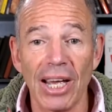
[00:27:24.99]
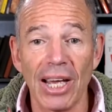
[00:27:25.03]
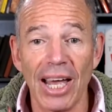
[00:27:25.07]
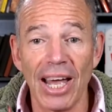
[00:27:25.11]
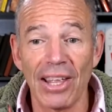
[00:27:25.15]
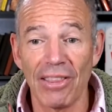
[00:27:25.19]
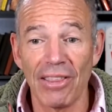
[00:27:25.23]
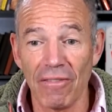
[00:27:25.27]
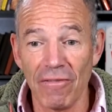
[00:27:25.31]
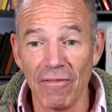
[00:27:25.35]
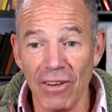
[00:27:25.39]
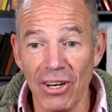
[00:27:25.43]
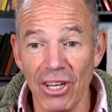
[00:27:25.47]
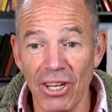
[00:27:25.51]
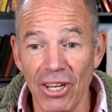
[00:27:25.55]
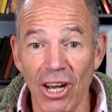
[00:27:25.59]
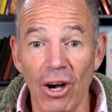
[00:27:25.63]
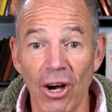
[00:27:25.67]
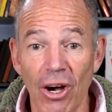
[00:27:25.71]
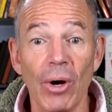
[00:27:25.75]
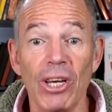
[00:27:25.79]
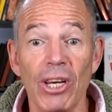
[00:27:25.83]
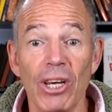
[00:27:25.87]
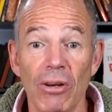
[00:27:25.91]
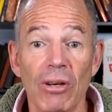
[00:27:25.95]
at the
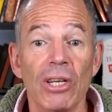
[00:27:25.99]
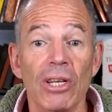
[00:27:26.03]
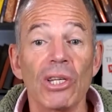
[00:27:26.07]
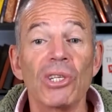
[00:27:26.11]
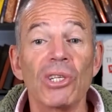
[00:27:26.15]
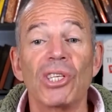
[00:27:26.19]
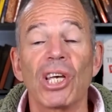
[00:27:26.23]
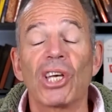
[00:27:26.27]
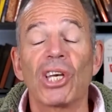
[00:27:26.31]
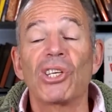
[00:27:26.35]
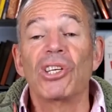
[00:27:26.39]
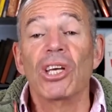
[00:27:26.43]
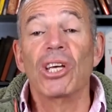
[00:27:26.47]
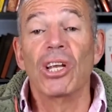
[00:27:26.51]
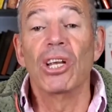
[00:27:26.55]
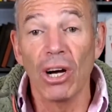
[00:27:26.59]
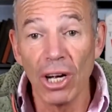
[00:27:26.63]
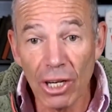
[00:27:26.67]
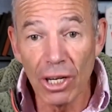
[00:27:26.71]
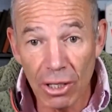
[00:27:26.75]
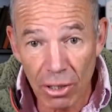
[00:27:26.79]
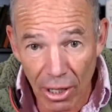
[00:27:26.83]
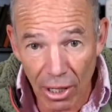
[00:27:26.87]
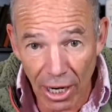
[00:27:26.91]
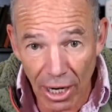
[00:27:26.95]
video, and you did
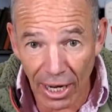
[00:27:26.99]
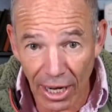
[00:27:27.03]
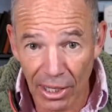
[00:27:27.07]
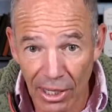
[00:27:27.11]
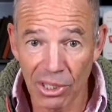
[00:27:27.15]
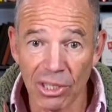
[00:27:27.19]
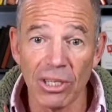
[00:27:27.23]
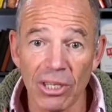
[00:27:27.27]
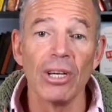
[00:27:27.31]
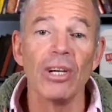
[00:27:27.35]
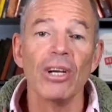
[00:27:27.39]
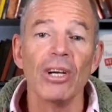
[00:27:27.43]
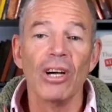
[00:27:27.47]
1600x